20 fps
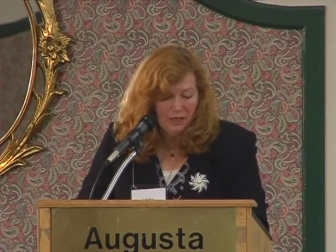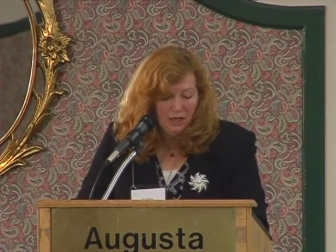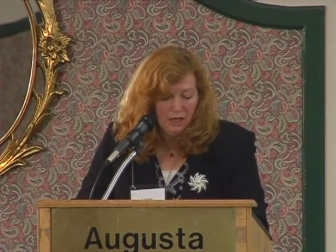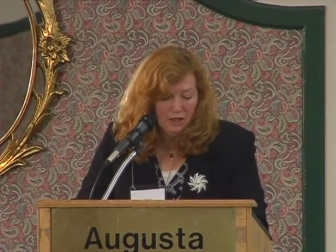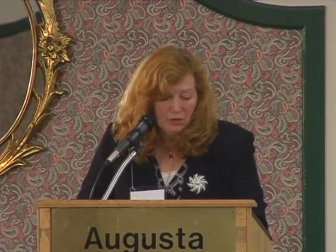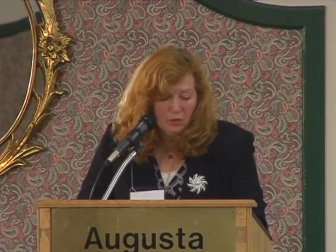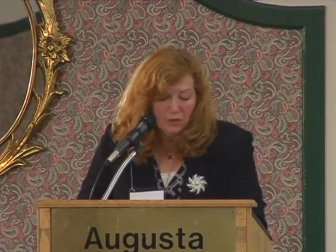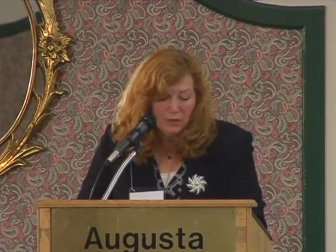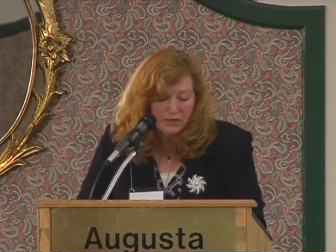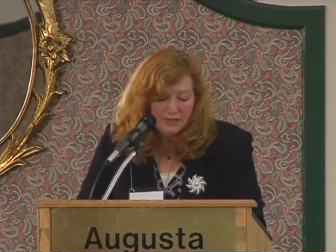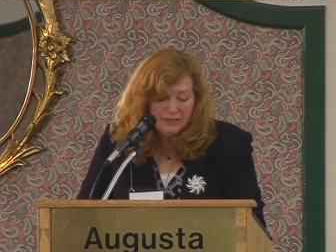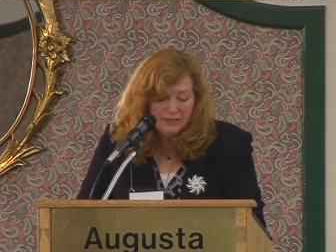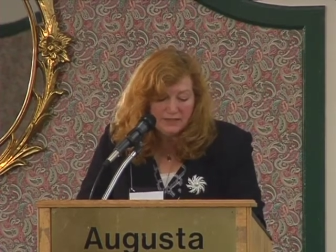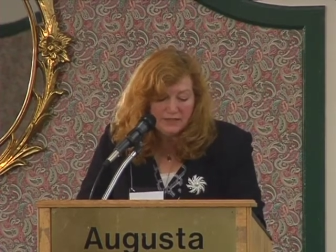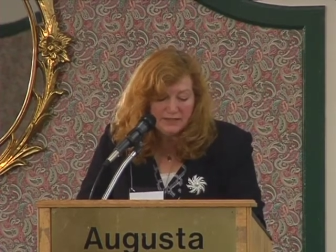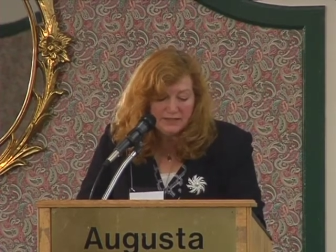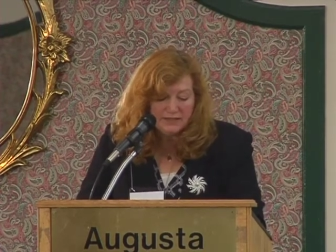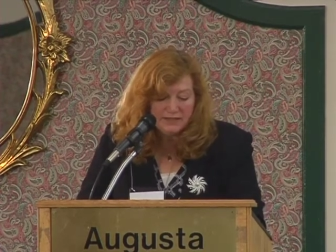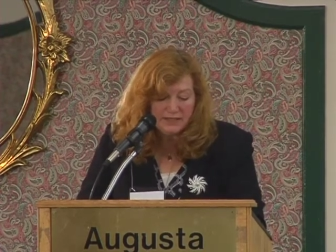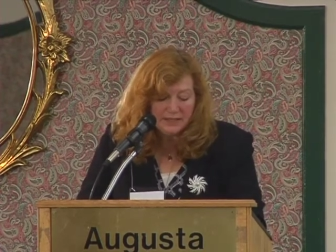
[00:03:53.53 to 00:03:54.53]
According to
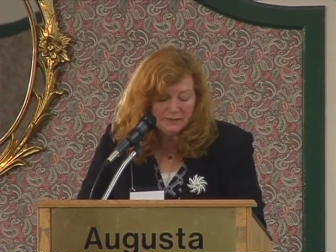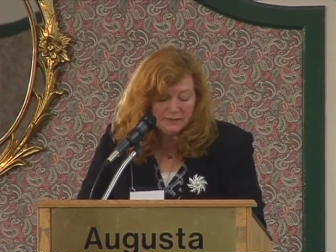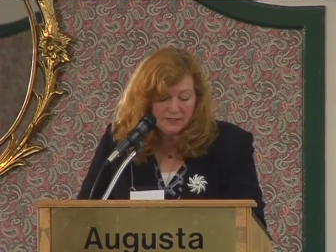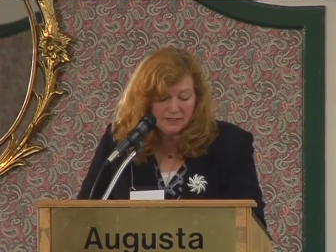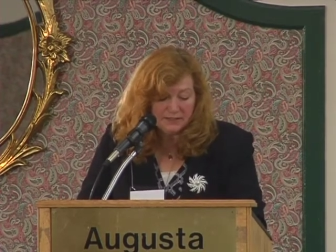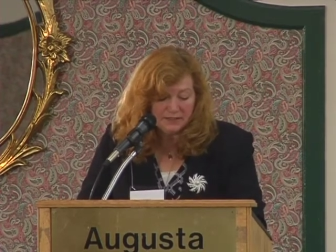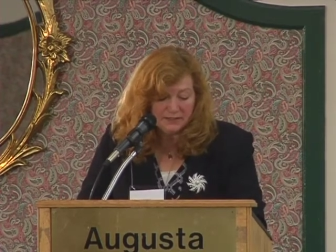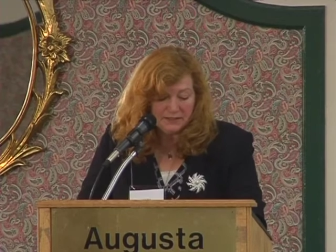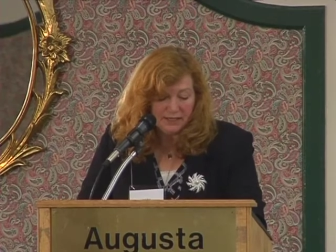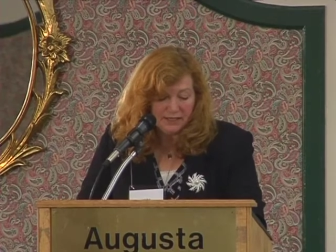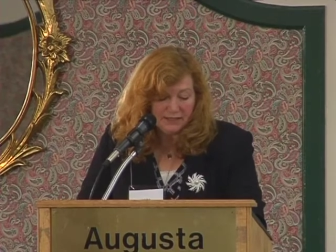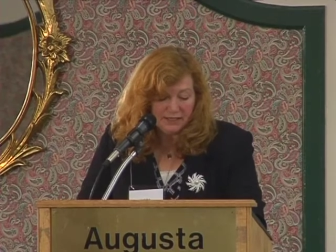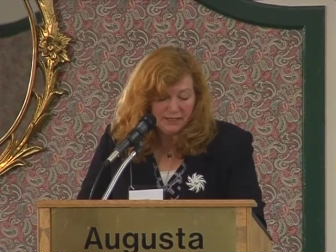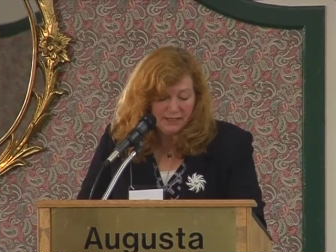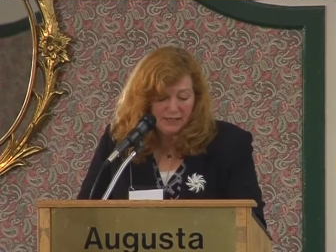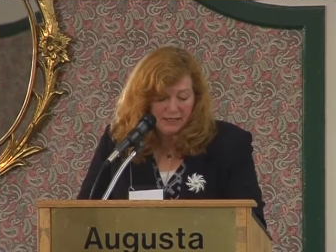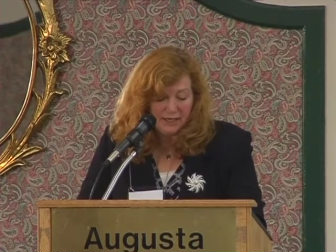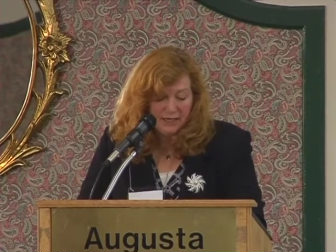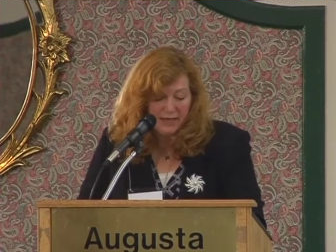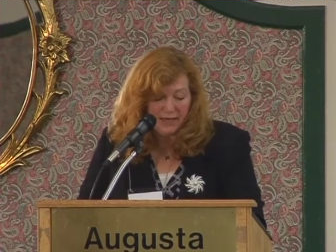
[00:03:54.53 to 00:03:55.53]
the same
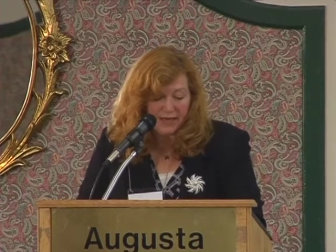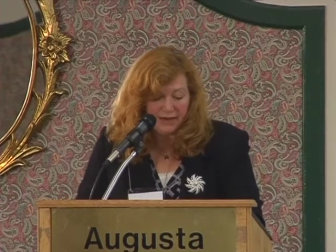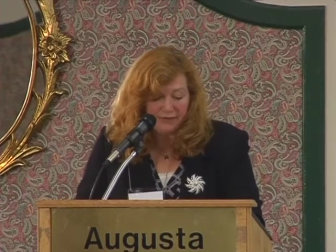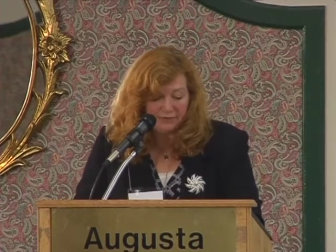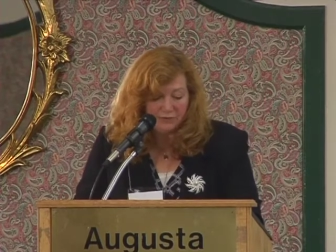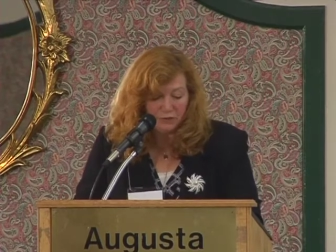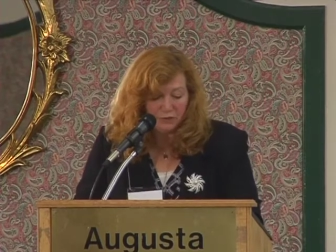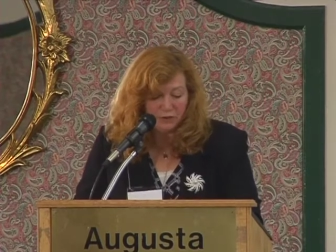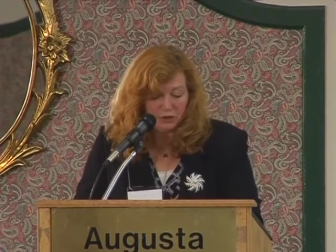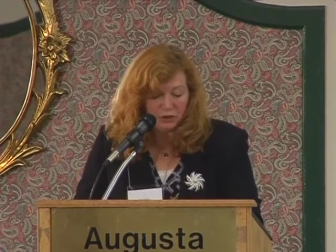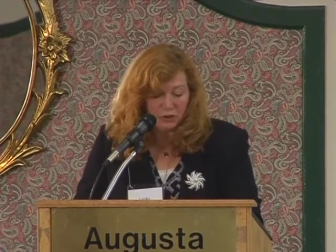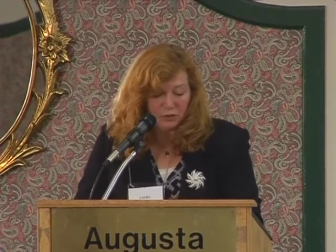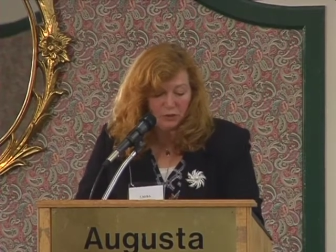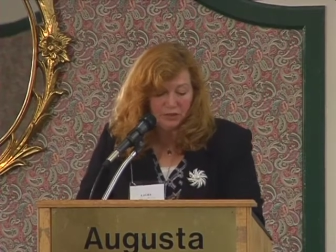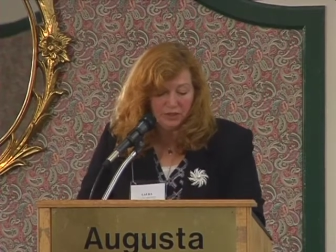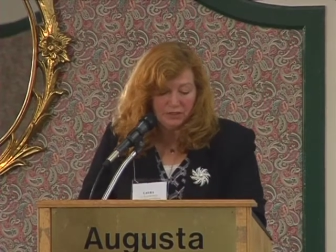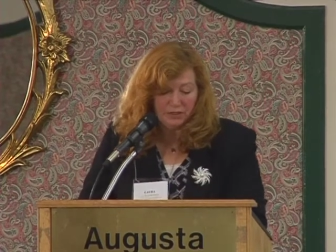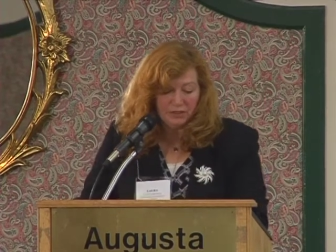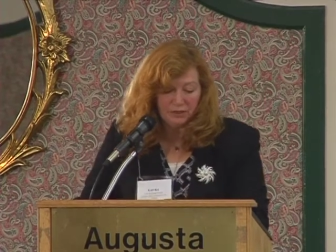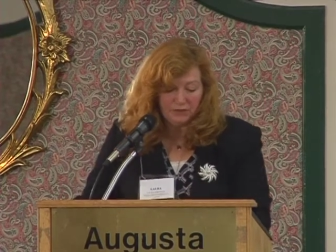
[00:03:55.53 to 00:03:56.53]
study, after a
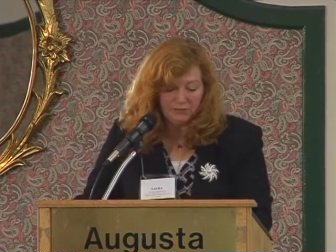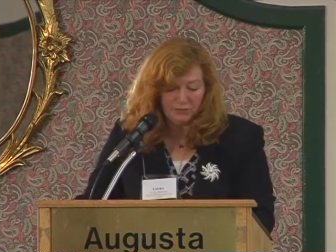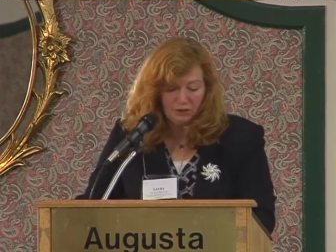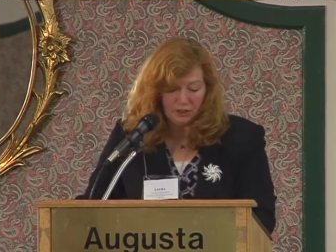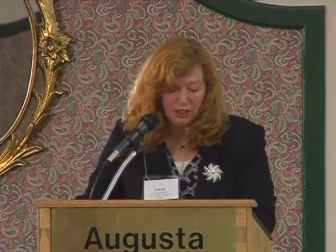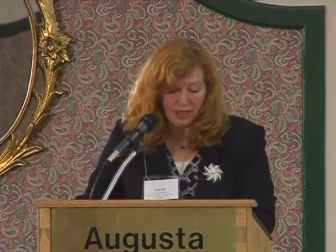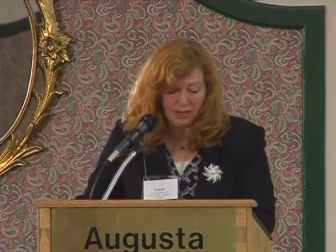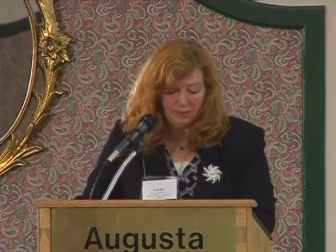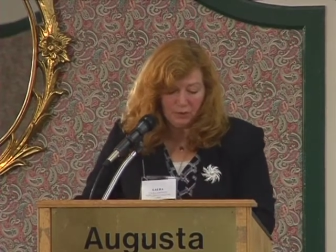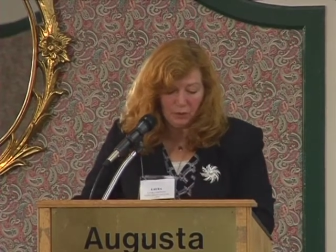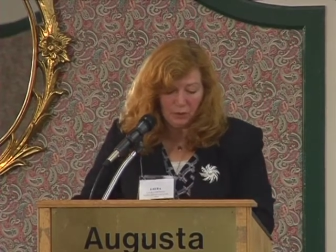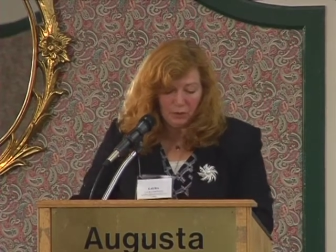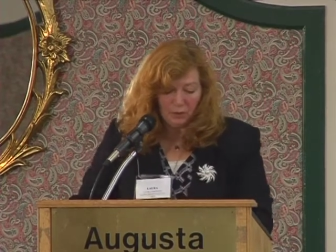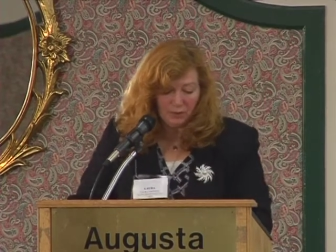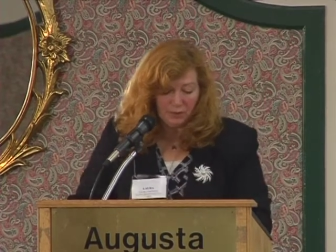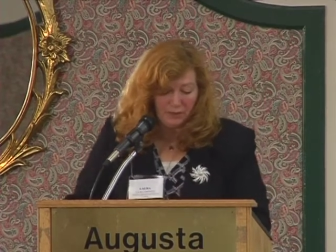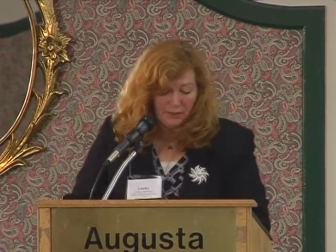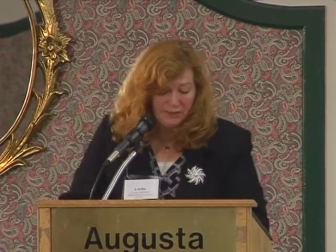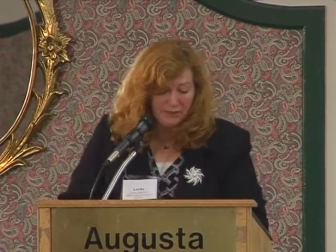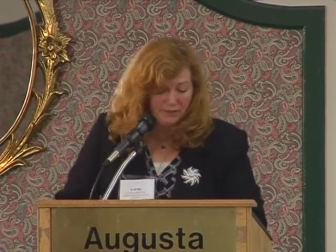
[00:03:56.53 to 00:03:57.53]
shortage of job
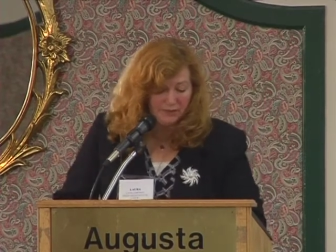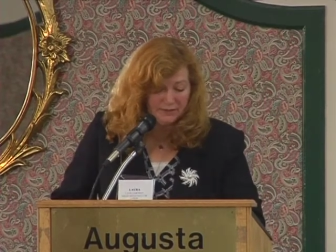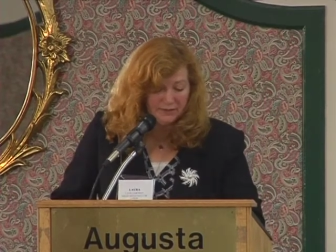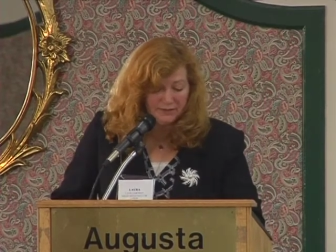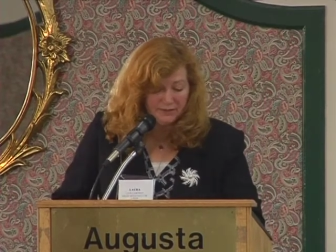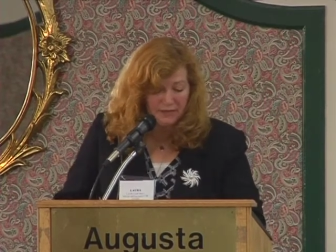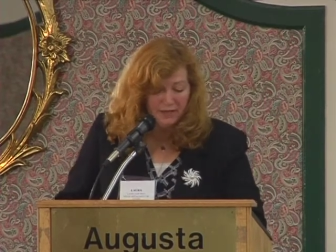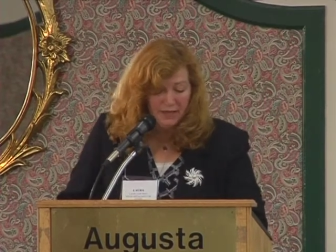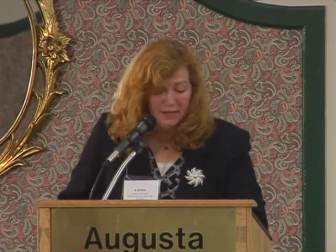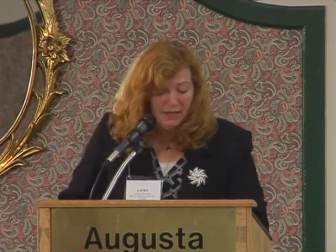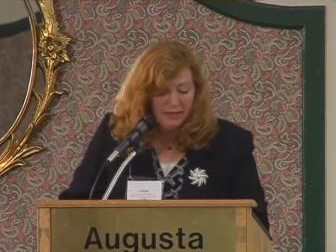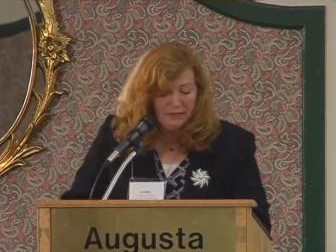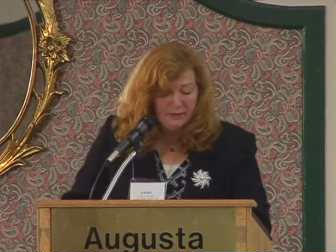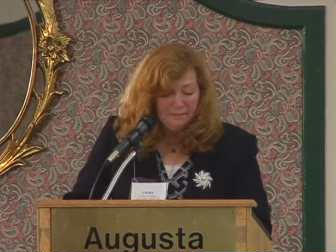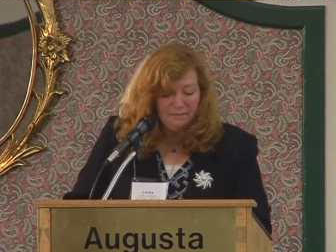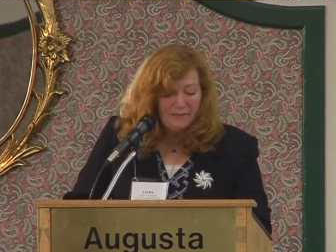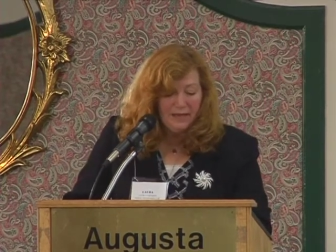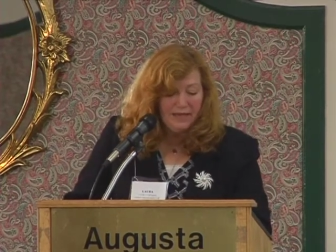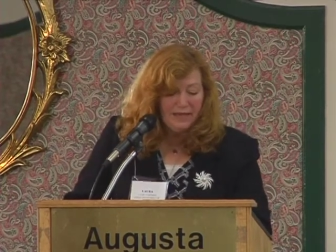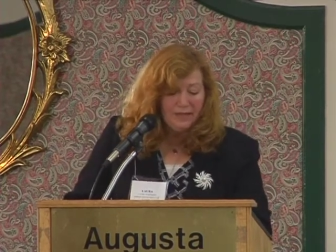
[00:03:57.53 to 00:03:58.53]
openings, the
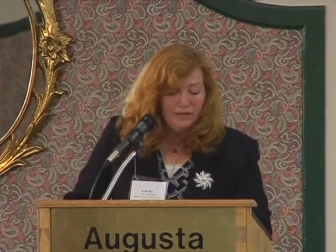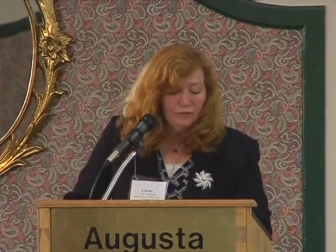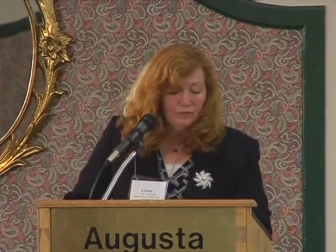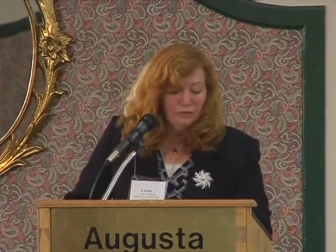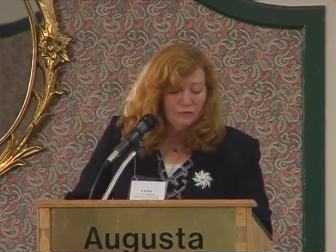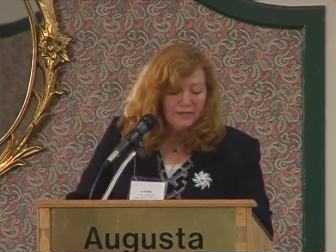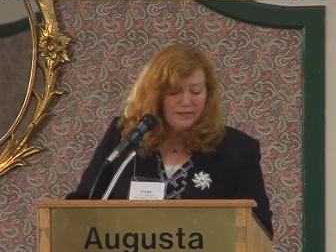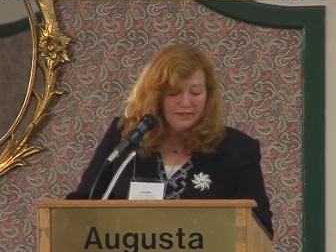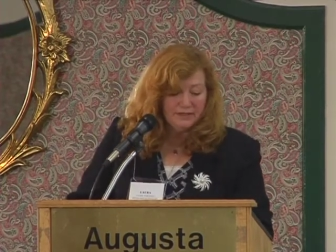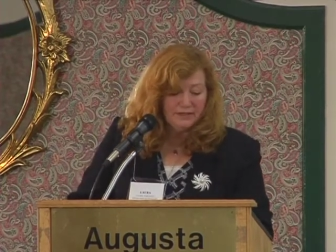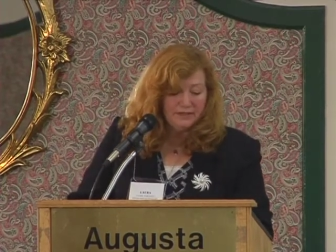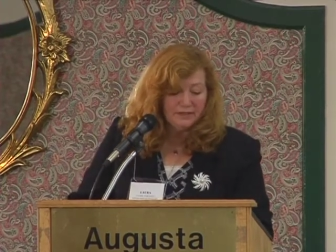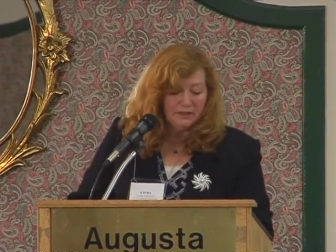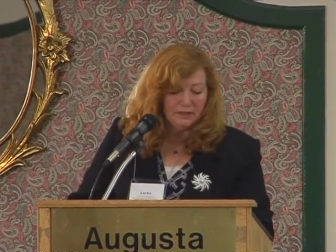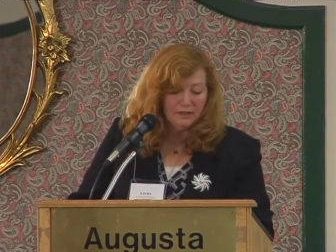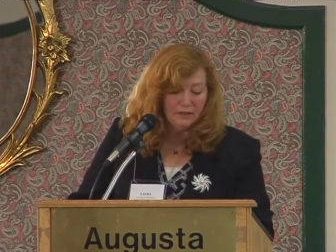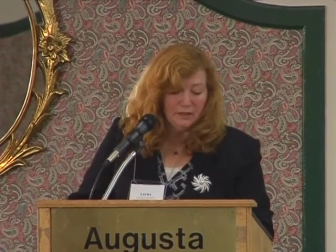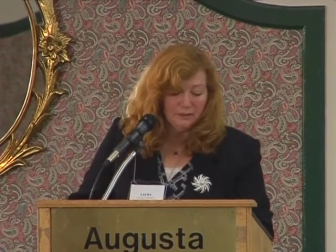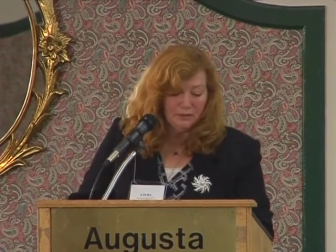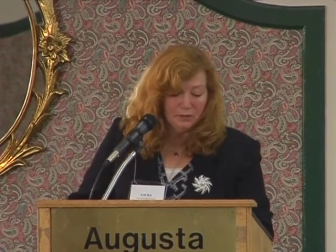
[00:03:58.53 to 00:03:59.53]
main
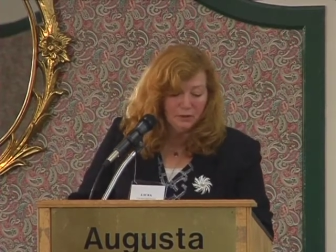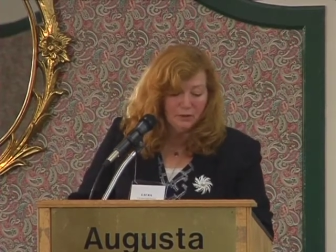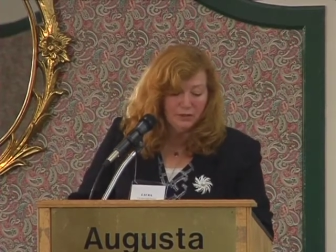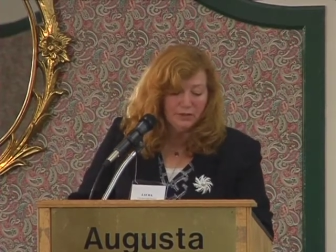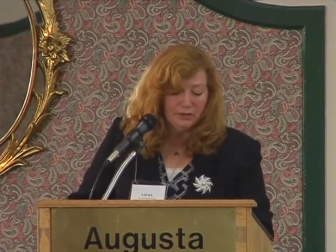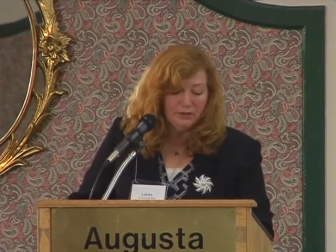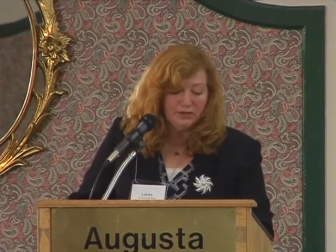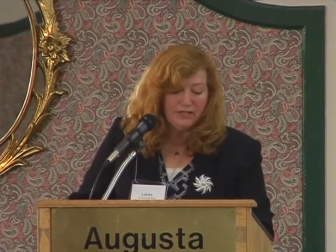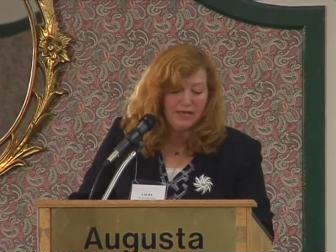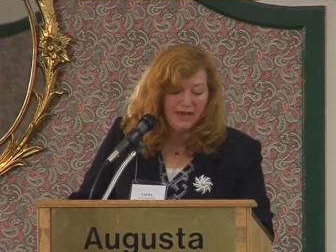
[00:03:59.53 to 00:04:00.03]
reason employers